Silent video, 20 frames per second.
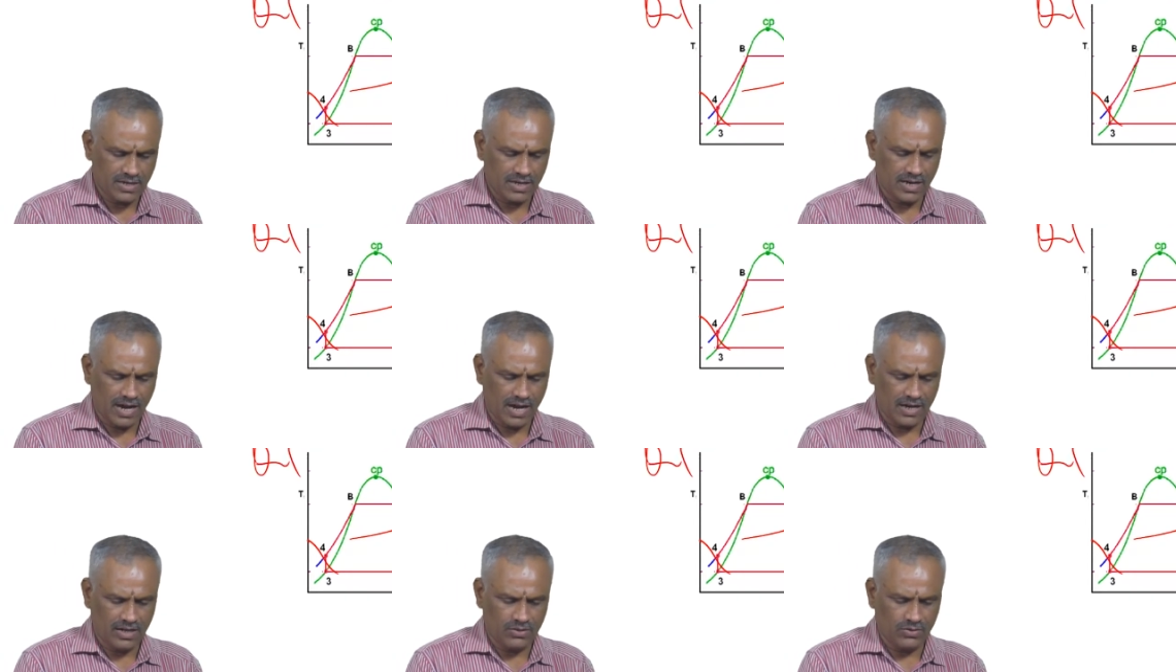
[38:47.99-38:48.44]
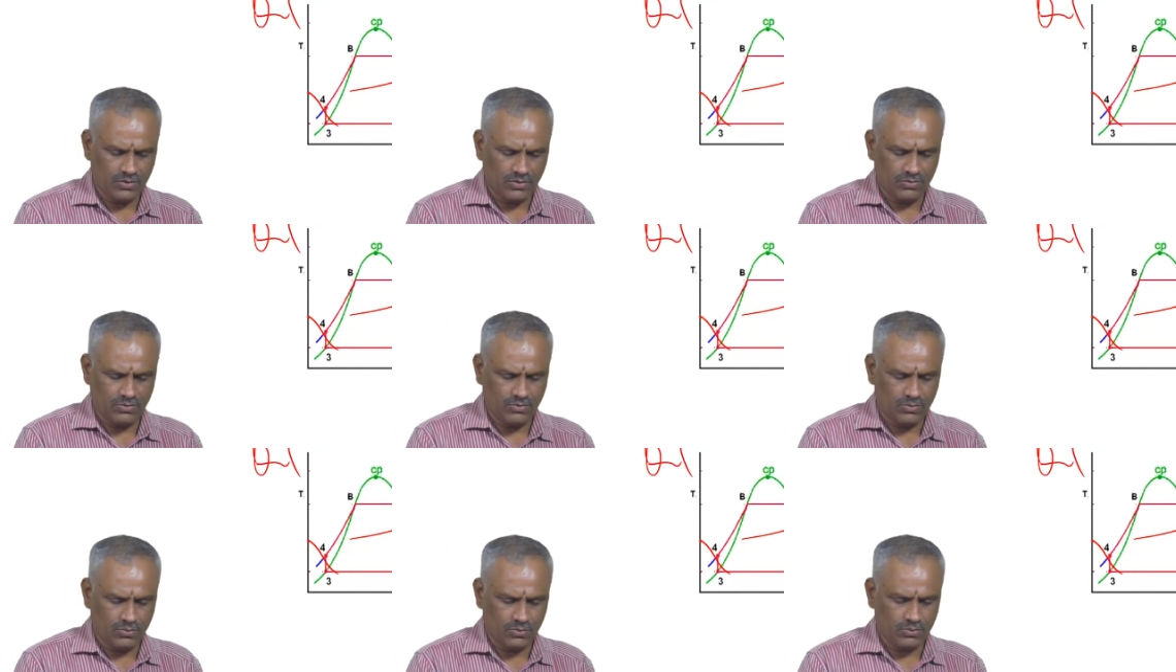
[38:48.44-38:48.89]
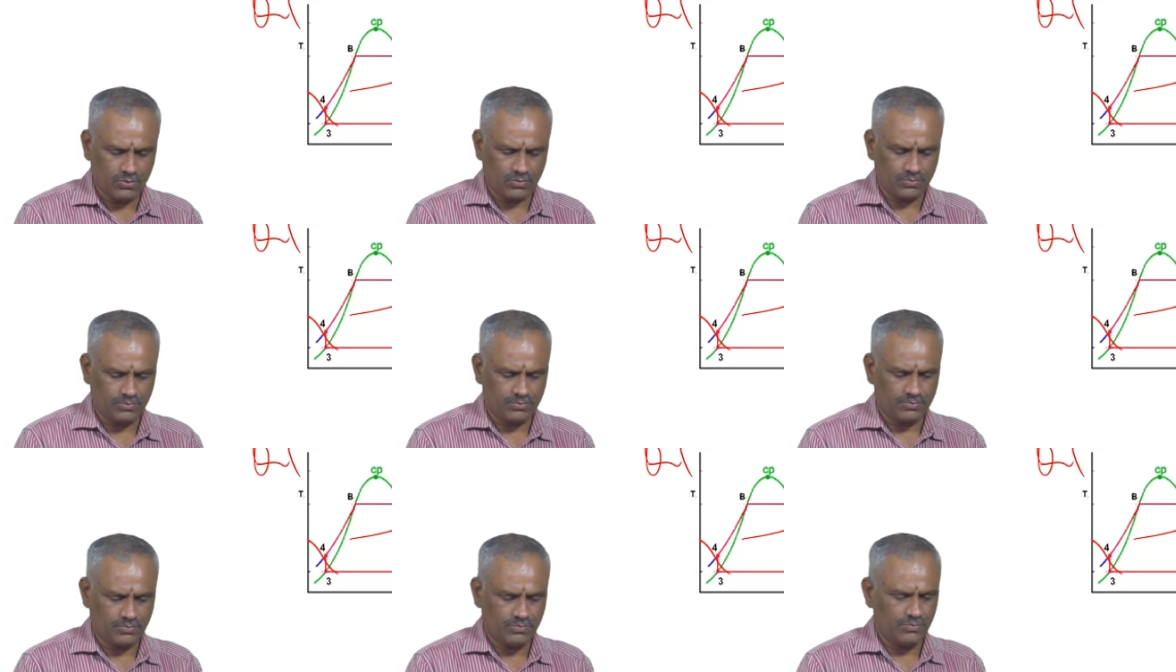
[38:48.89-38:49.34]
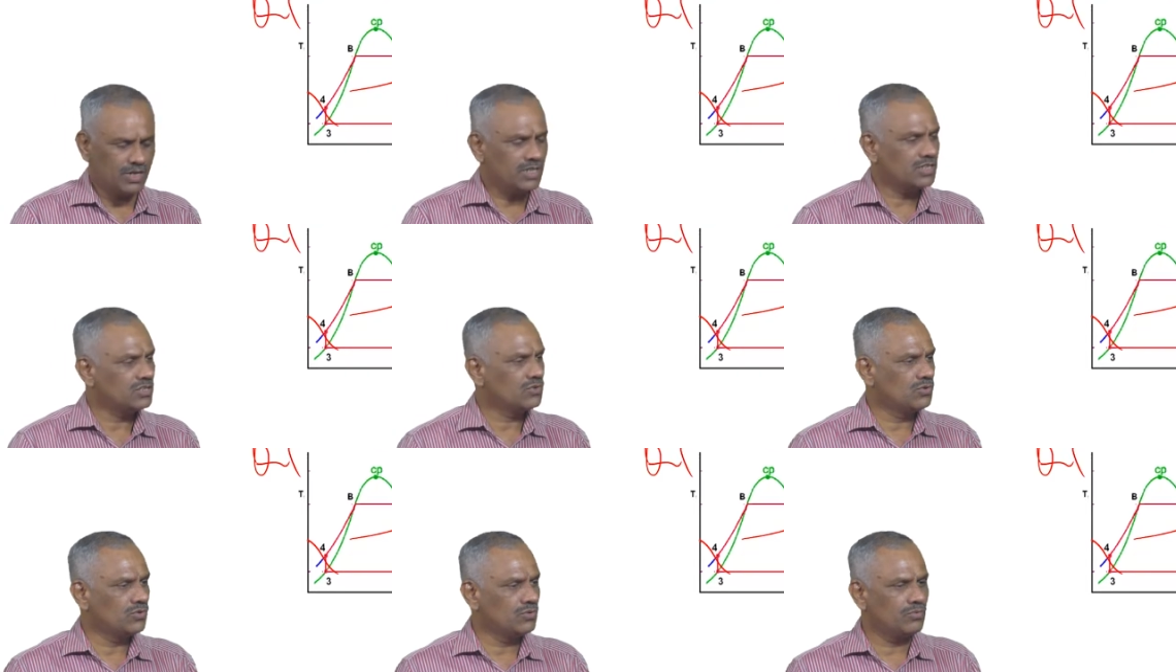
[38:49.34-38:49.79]
and Q2, what
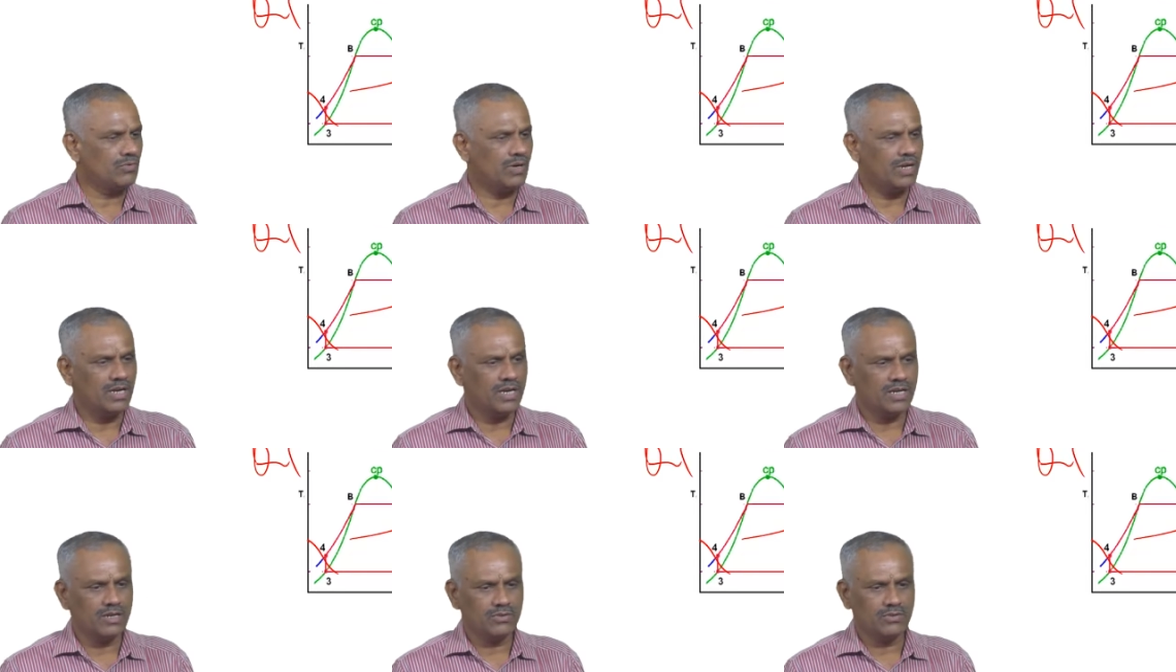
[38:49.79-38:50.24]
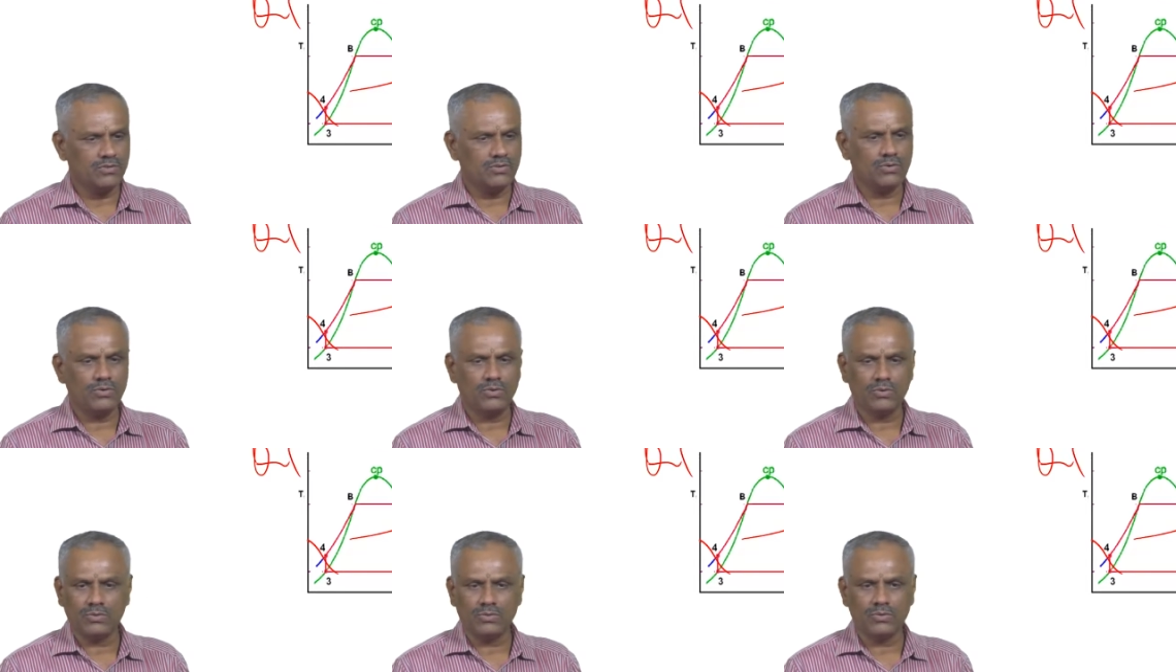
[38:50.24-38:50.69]
is Q1 and Q2?